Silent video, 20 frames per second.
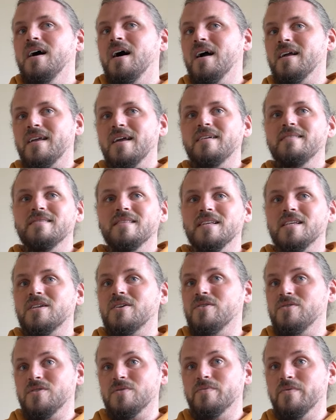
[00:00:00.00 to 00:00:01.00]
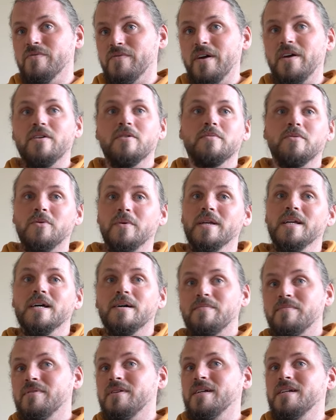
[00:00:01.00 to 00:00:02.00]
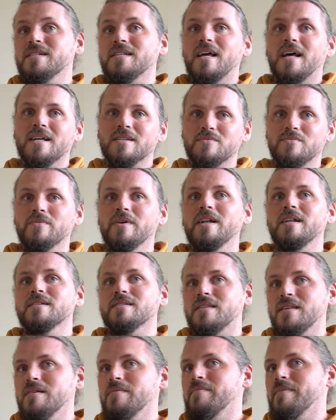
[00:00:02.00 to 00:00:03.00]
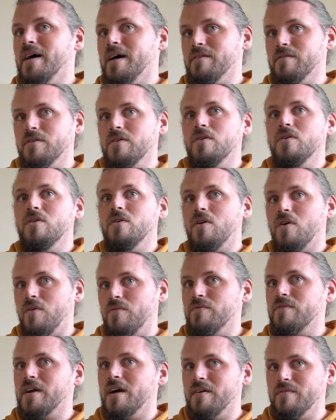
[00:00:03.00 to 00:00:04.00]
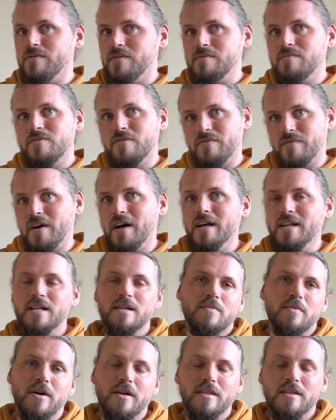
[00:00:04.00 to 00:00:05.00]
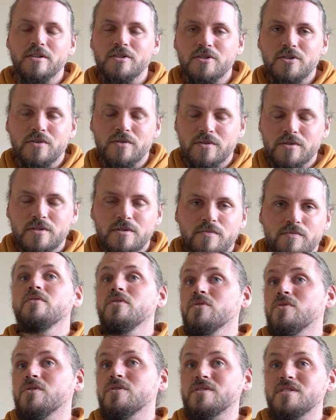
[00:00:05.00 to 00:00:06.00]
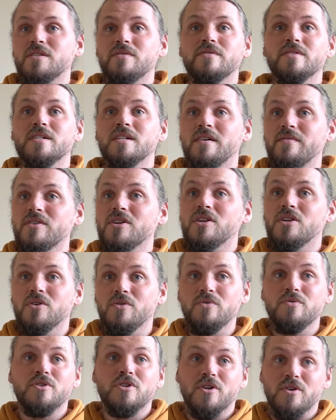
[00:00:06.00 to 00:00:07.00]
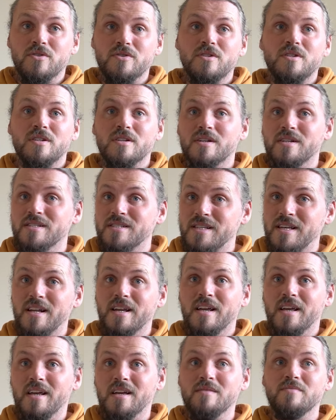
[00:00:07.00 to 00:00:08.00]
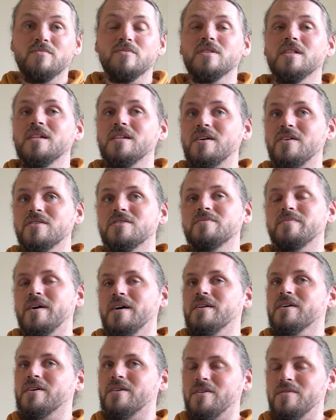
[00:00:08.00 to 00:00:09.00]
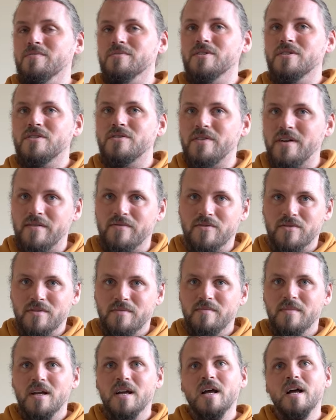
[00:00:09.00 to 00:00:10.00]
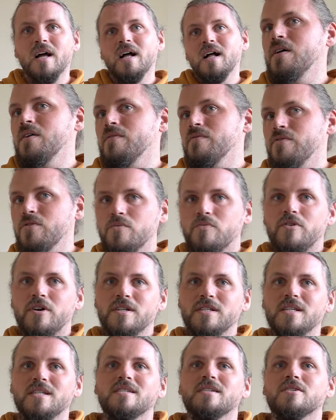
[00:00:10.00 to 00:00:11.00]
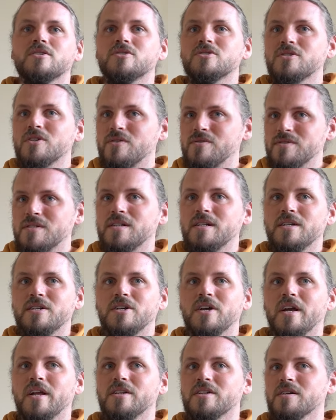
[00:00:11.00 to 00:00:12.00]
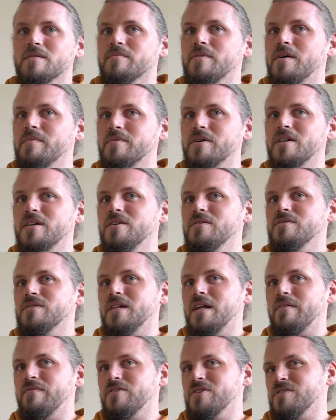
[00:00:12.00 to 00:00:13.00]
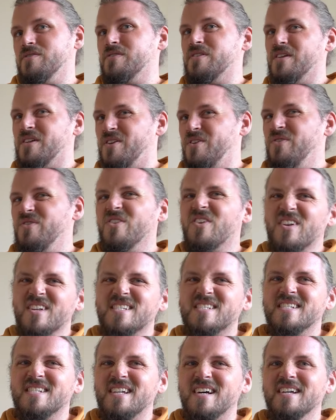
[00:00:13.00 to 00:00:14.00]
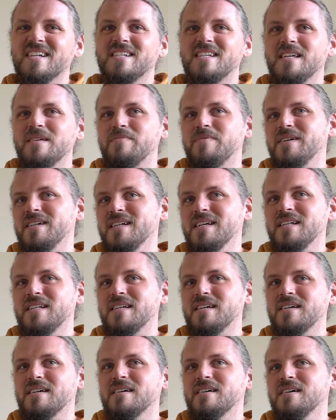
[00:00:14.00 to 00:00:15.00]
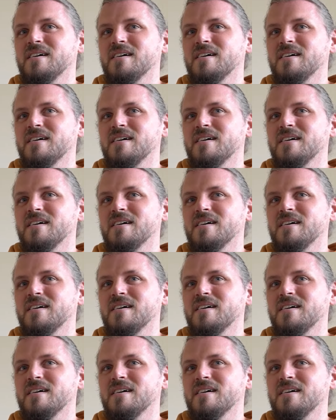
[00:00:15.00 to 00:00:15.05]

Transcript: Again, this cost will vary between companies as well as the amount of cover provided by the insurance. Fuel costs are another huge cost to consider here, with a large amount of kilometres travelled. Fuel prices are constantly changing, but I'm going to use an average cost of $2.90 per litre.